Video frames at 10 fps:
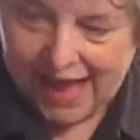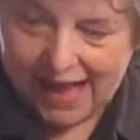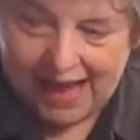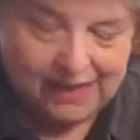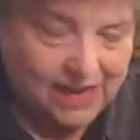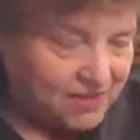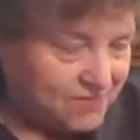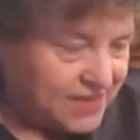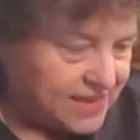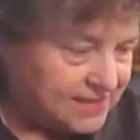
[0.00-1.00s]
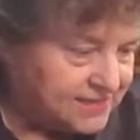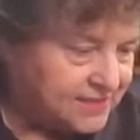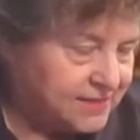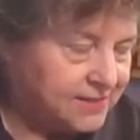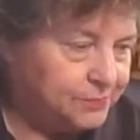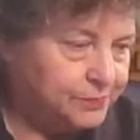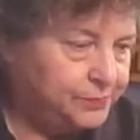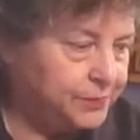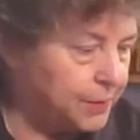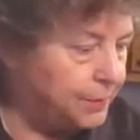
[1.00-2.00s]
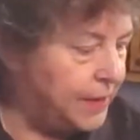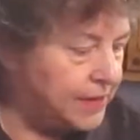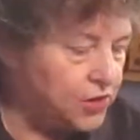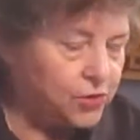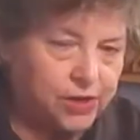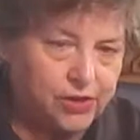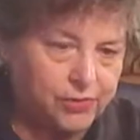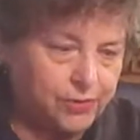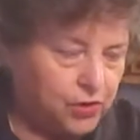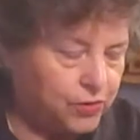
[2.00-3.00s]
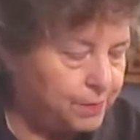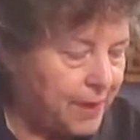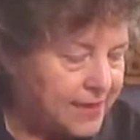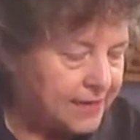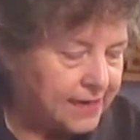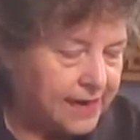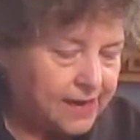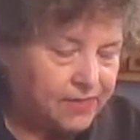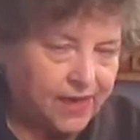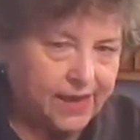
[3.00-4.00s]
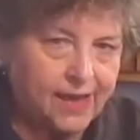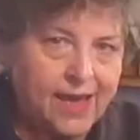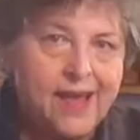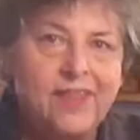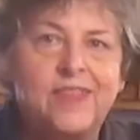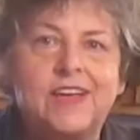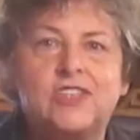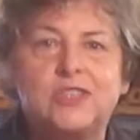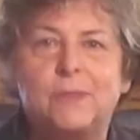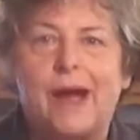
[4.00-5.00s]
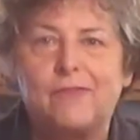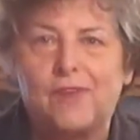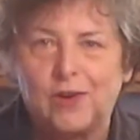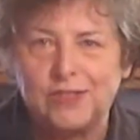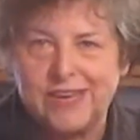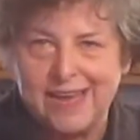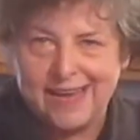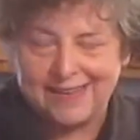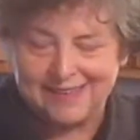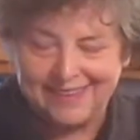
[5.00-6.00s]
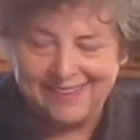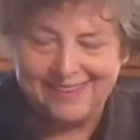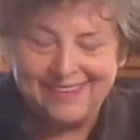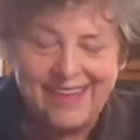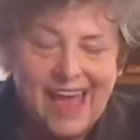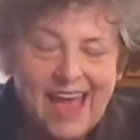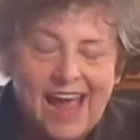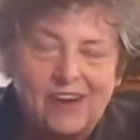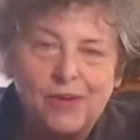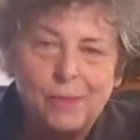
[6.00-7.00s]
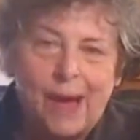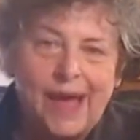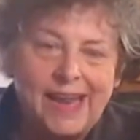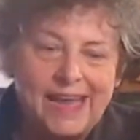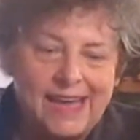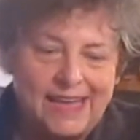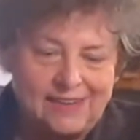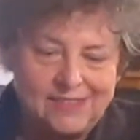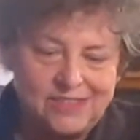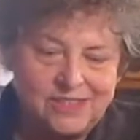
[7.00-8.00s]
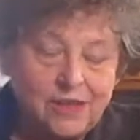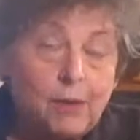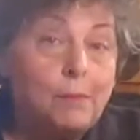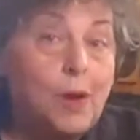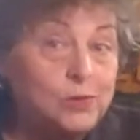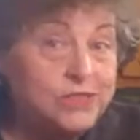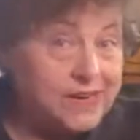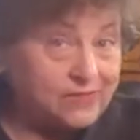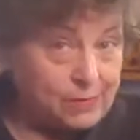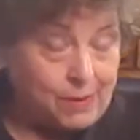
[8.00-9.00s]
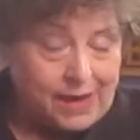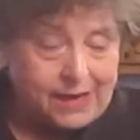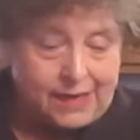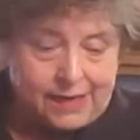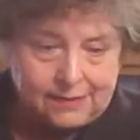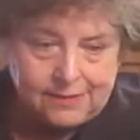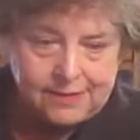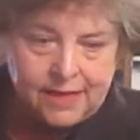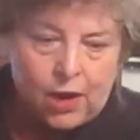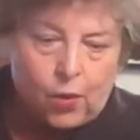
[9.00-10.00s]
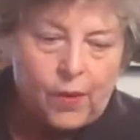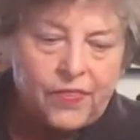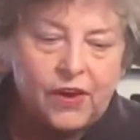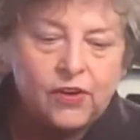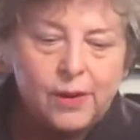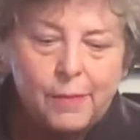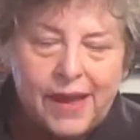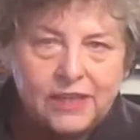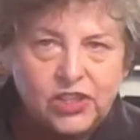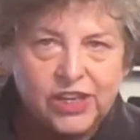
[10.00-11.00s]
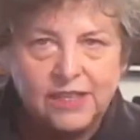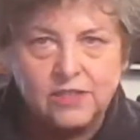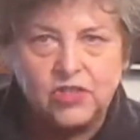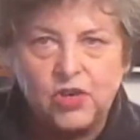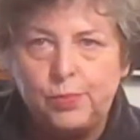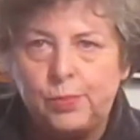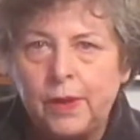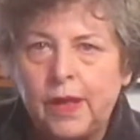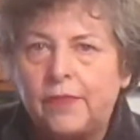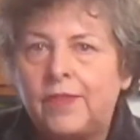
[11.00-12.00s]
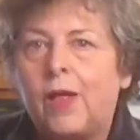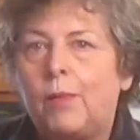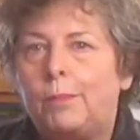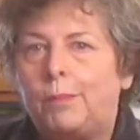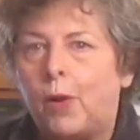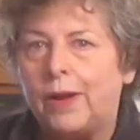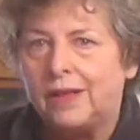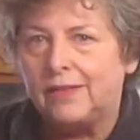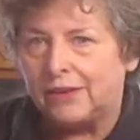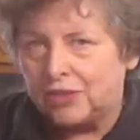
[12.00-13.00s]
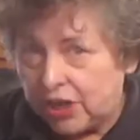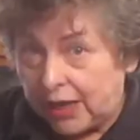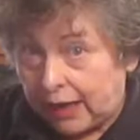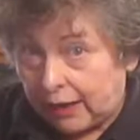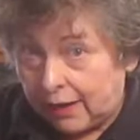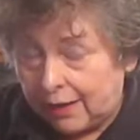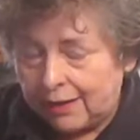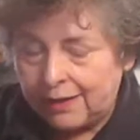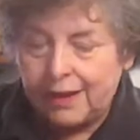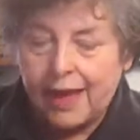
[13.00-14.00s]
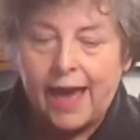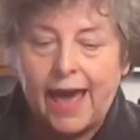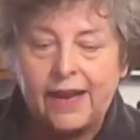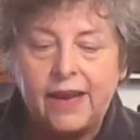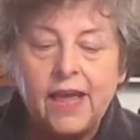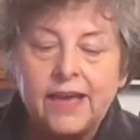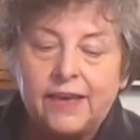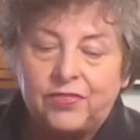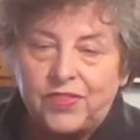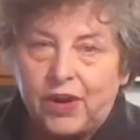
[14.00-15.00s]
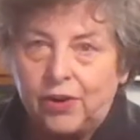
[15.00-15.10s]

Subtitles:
I love these, but you could bake it at anything. This is my first hint. Everybody else, most everybody else, when they're going to make chicken soup, they'll boil their chicken and get